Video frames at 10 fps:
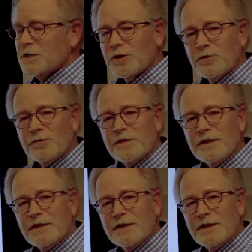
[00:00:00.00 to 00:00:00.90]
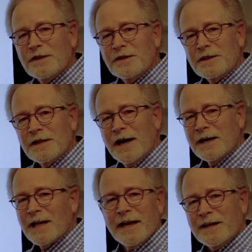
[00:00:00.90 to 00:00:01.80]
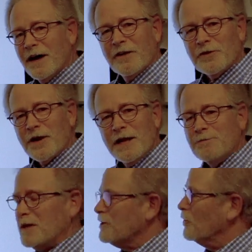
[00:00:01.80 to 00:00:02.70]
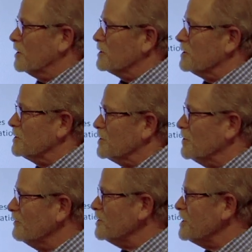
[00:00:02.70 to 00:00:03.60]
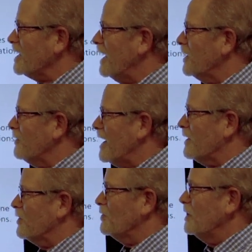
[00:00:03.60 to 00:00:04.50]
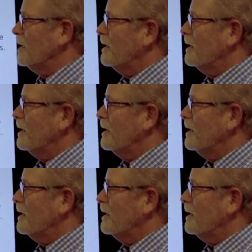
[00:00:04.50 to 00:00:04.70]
So unlike other AP courses, the University of Colorado